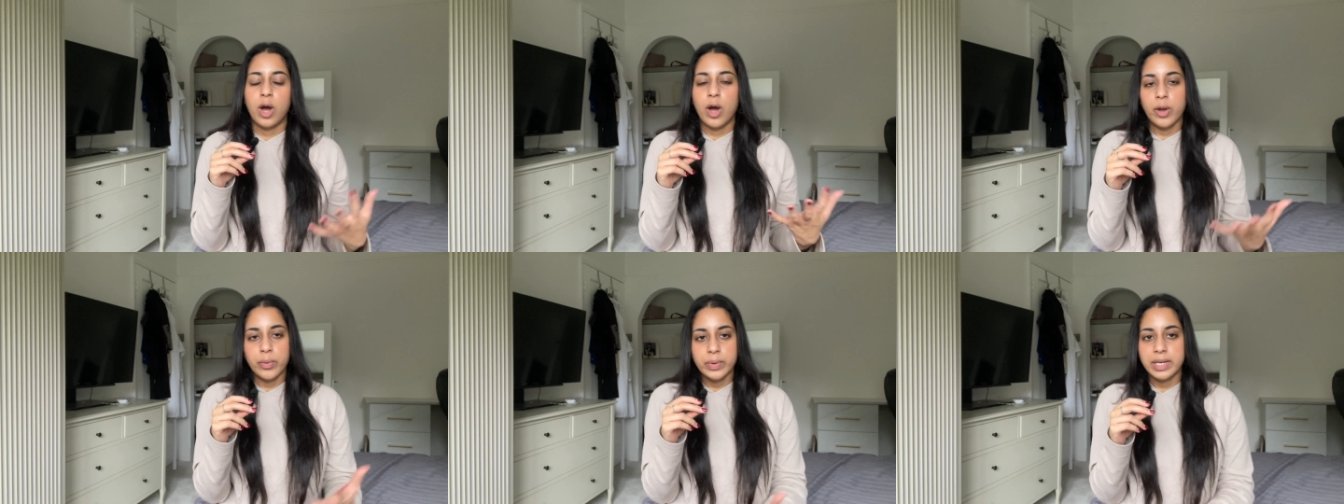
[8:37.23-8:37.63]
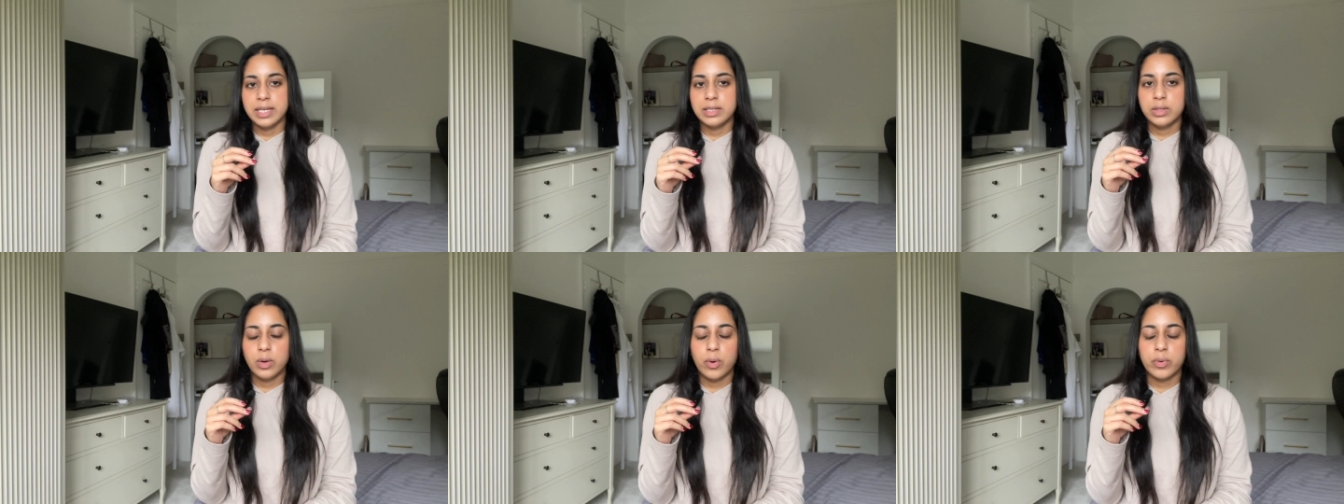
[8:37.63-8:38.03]
hone
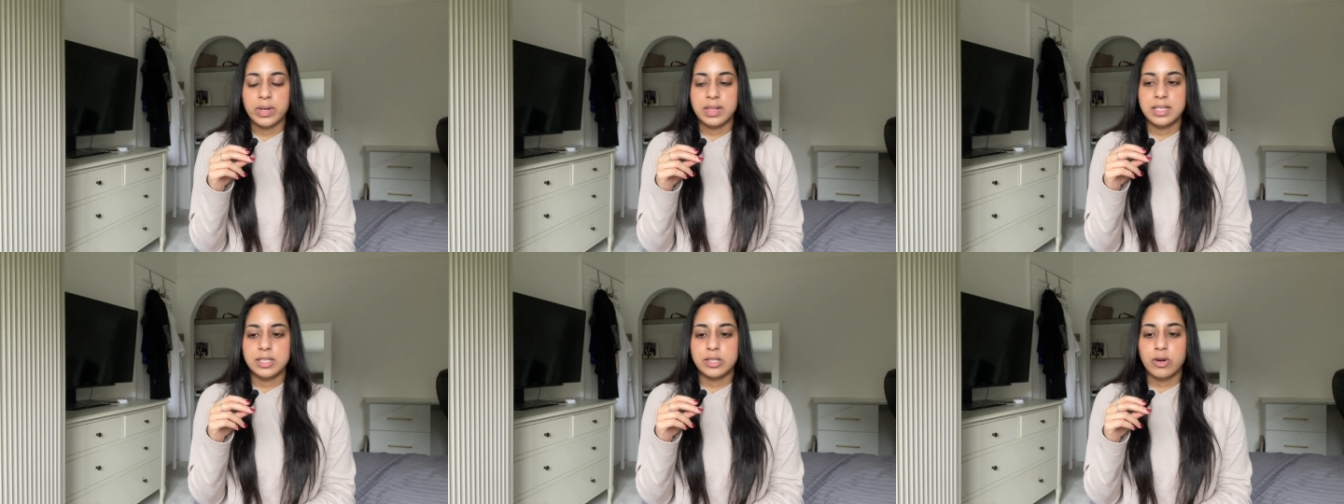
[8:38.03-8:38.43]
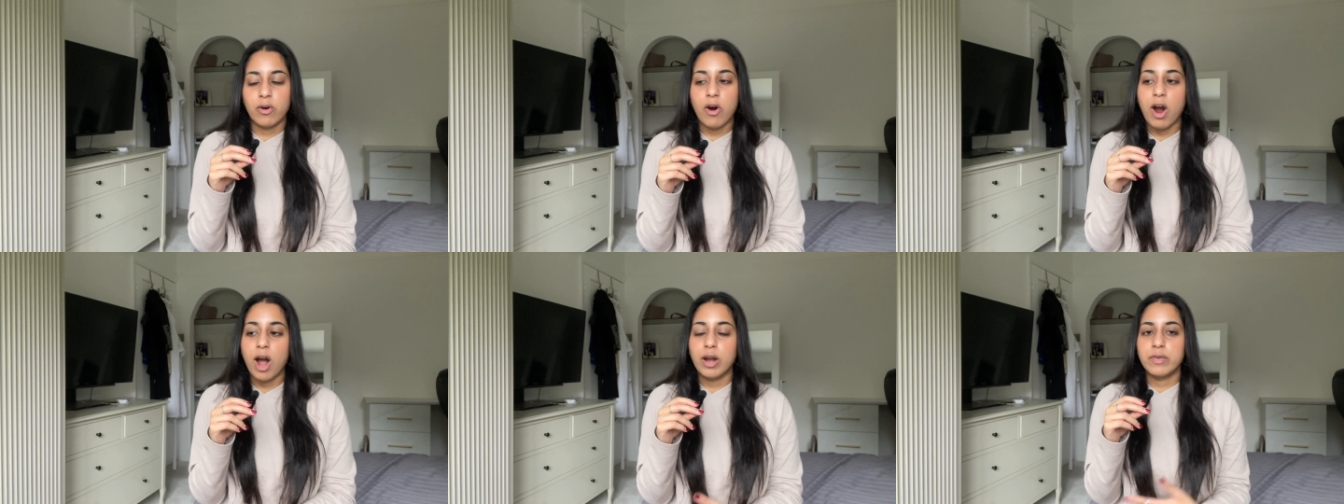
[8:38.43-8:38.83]
in on this
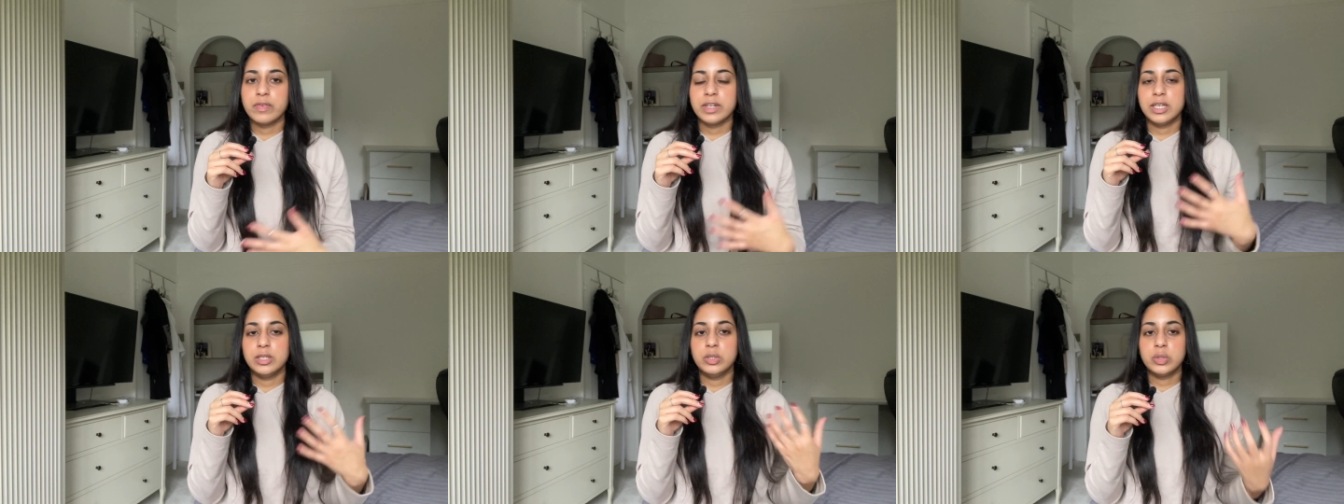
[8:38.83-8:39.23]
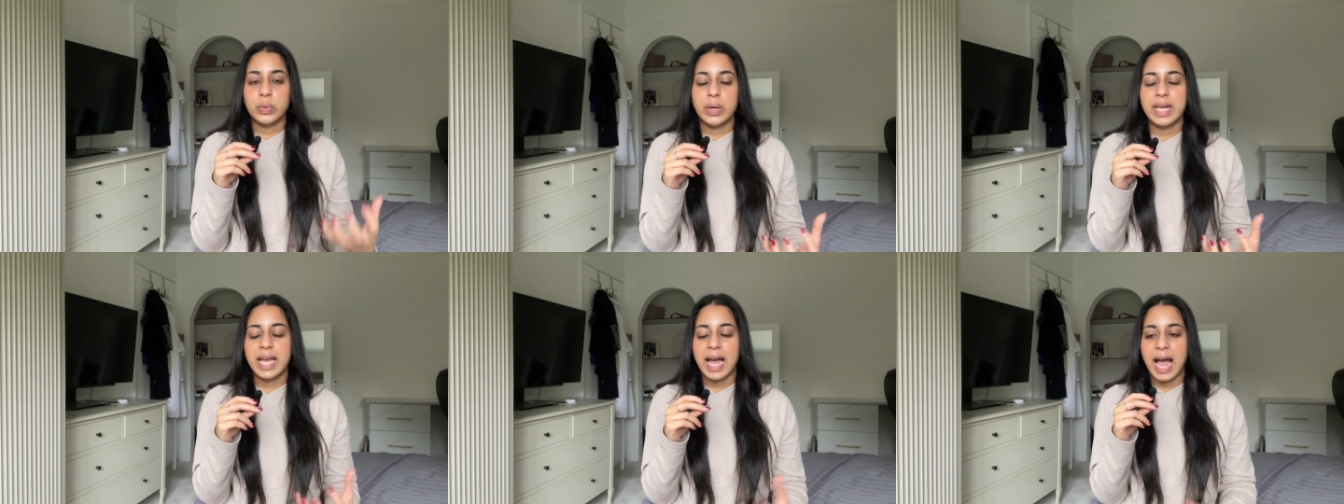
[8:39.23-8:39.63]
craft,
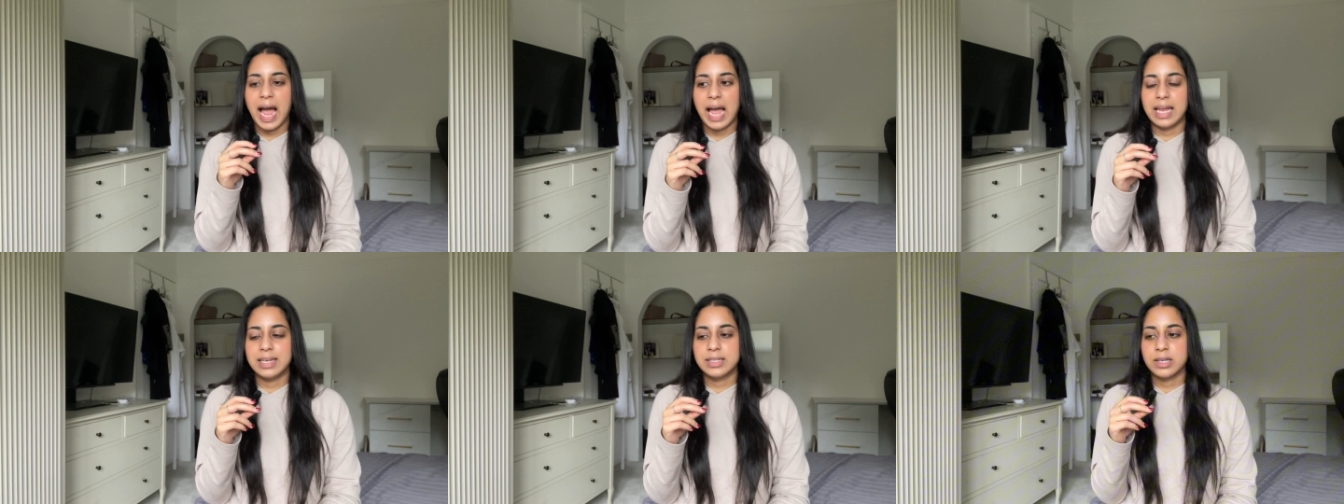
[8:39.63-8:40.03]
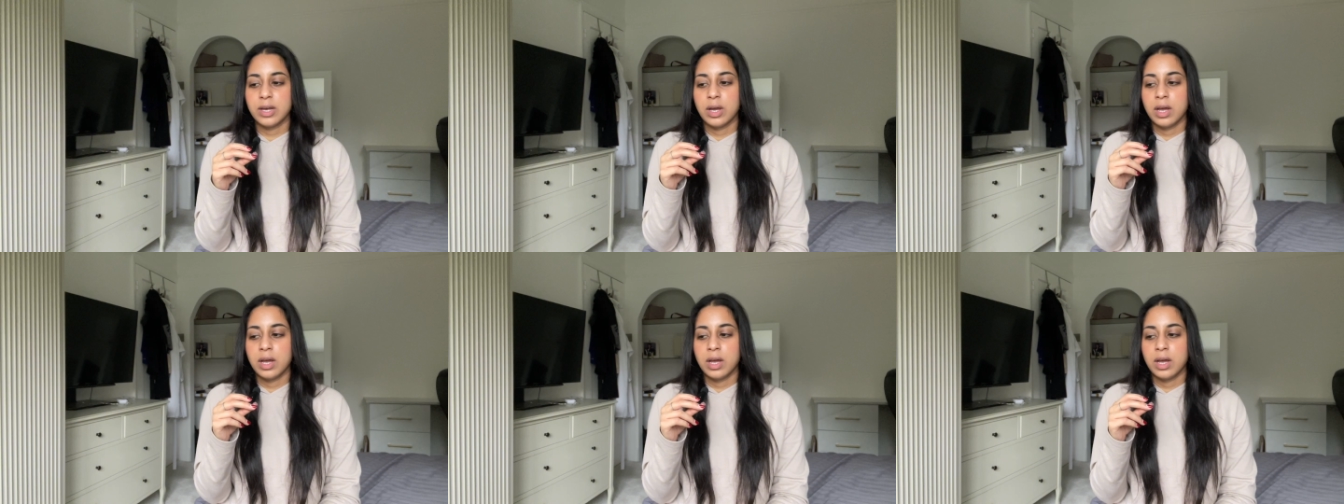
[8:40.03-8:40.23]
enjoy it, and